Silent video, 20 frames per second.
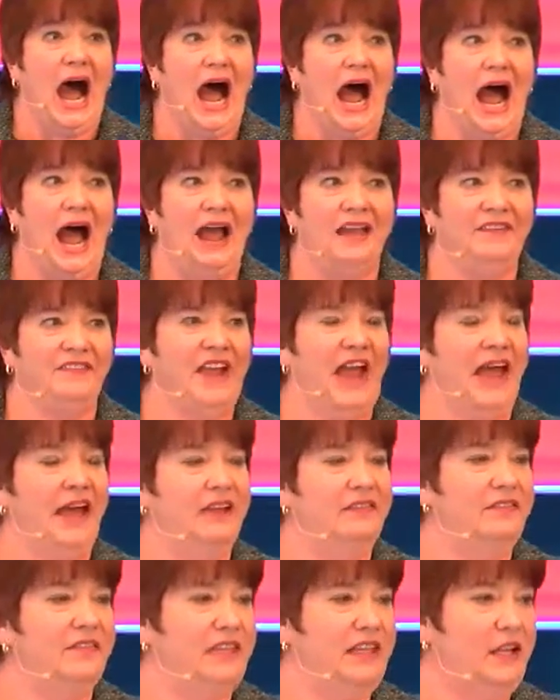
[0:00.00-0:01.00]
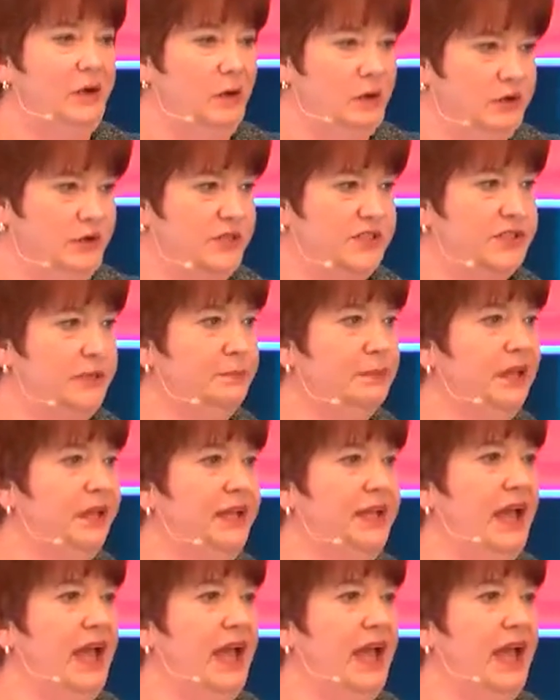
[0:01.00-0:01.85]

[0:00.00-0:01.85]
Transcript: I've had the older sibling